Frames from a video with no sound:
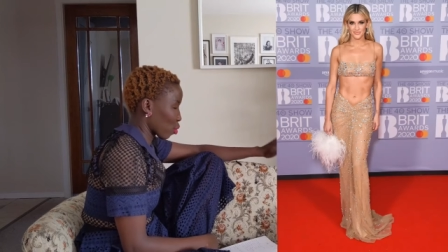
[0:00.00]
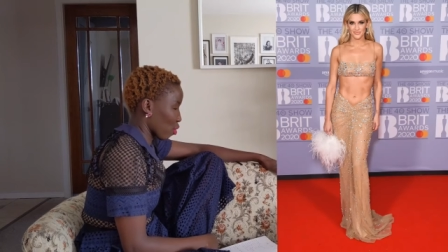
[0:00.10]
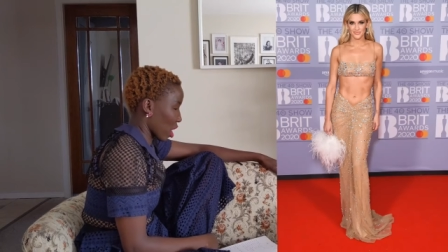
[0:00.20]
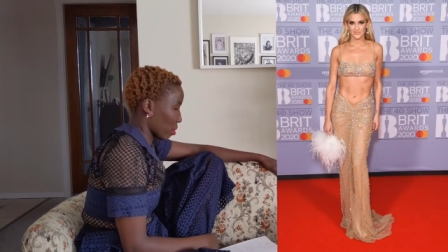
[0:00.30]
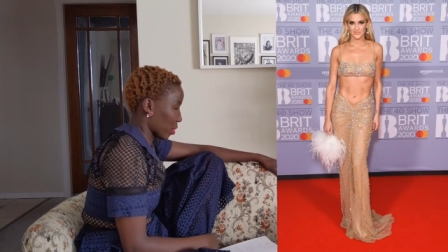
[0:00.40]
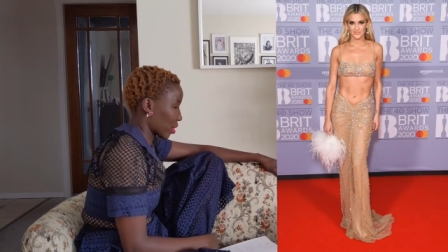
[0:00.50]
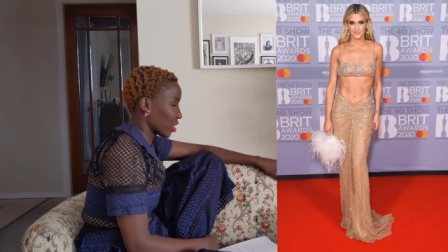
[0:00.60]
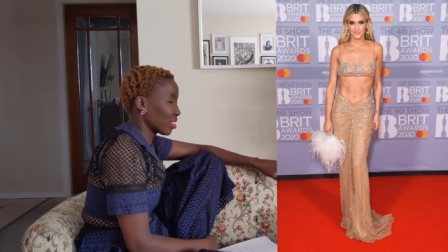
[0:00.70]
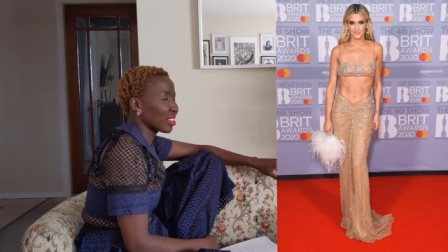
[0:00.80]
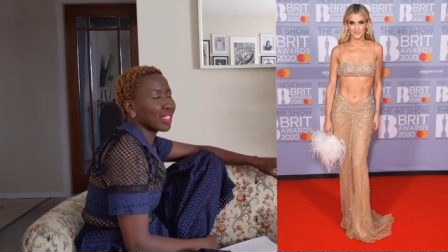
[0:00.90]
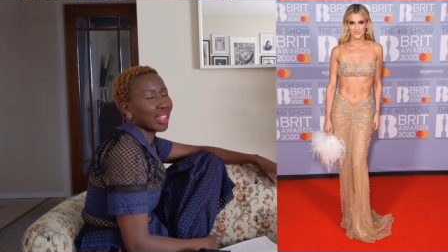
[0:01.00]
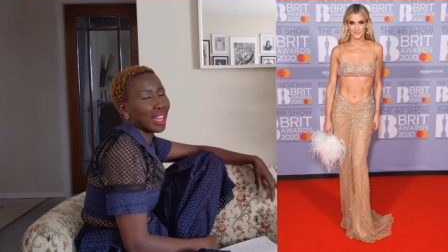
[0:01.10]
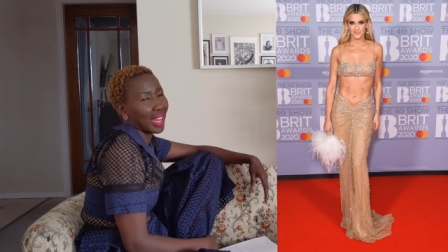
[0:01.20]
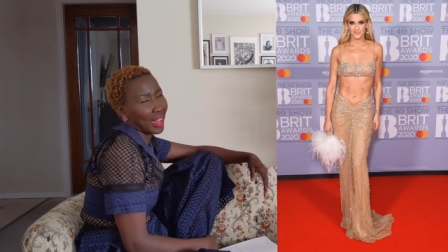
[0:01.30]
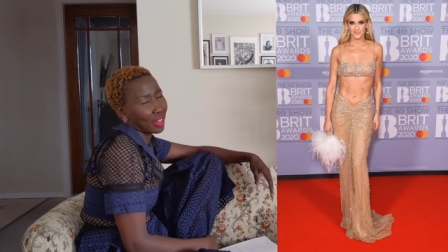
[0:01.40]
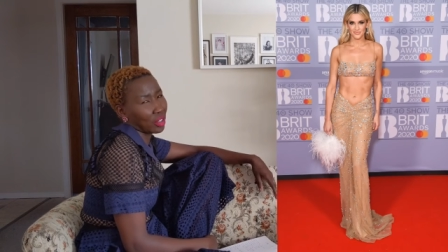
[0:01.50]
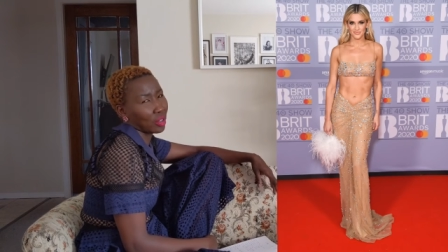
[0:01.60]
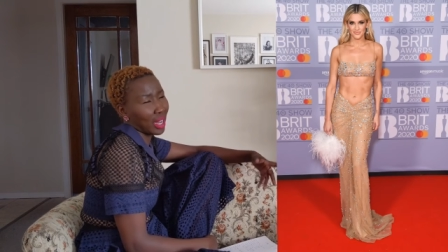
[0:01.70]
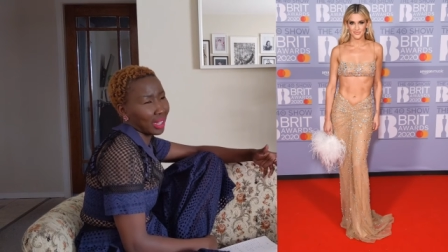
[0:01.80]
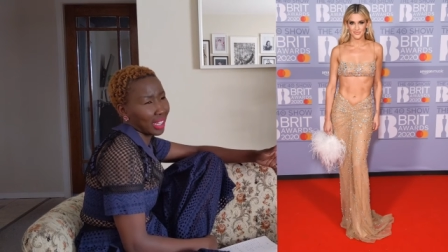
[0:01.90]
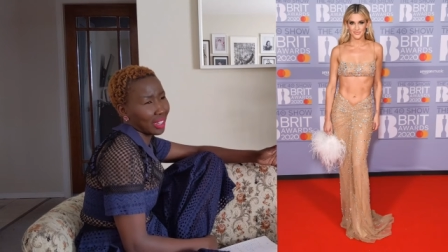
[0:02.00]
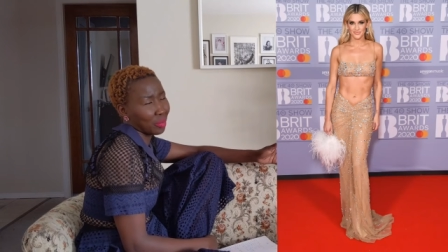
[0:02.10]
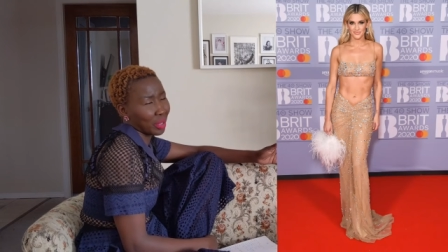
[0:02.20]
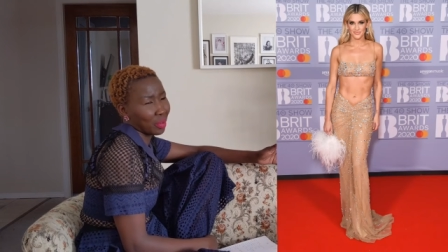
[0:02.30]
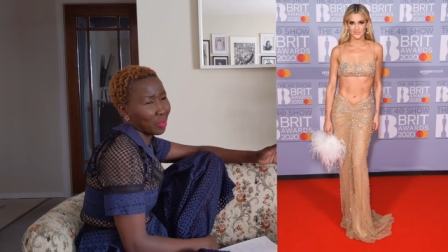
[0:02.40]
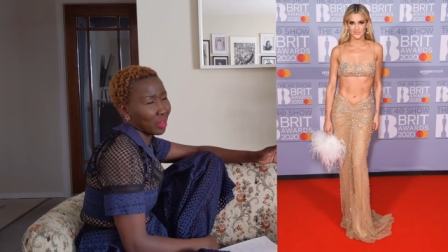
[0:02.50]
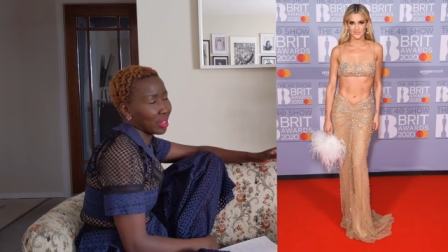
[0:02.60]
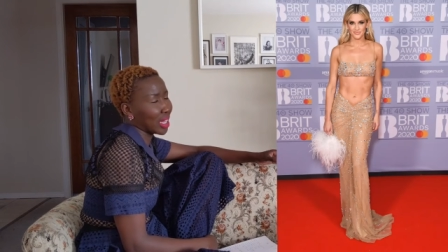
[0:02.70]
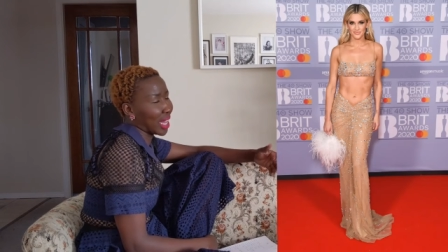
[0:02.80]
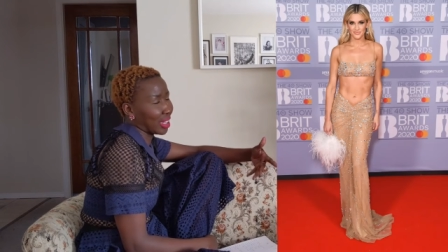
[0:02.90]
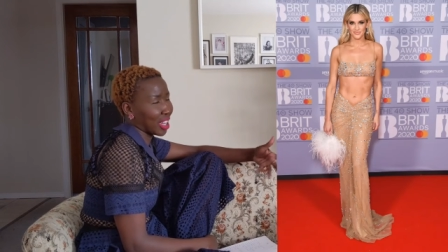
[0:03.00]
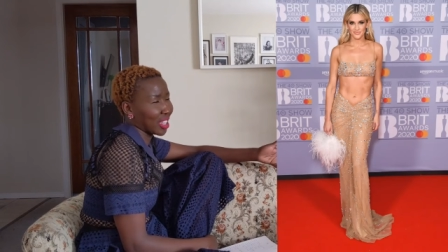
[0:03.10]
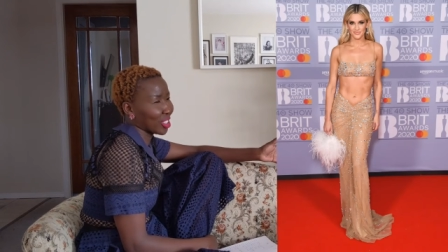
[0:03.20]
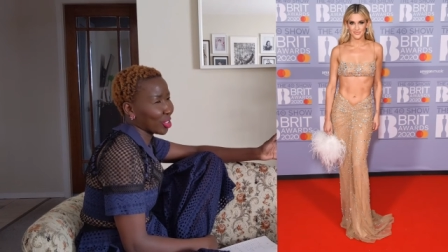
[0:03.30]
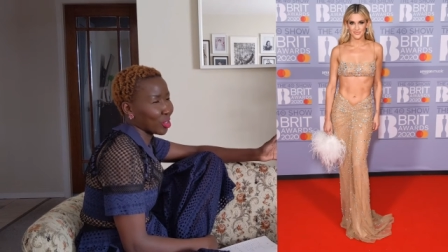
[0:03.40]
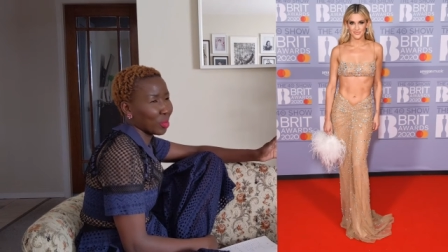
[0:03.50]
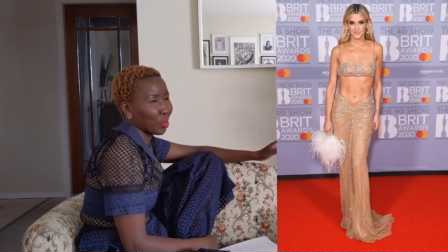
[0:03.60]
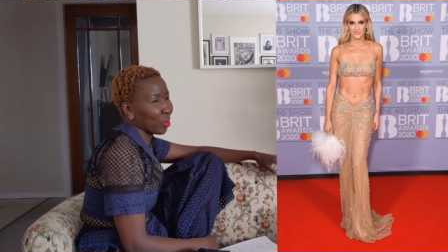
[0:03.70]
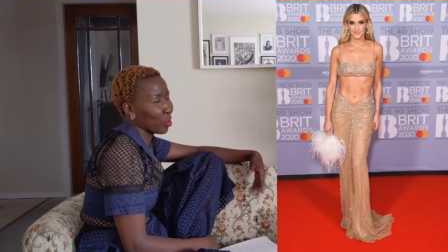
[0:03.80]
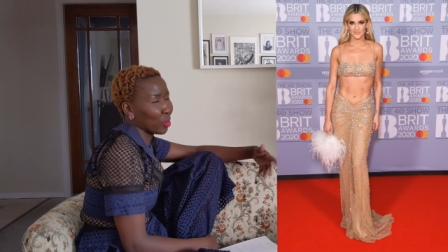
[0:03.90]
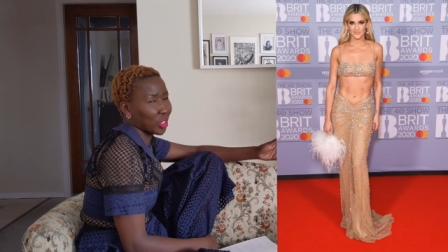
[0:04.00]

Roberts. I know a lot of people, a lot of those people,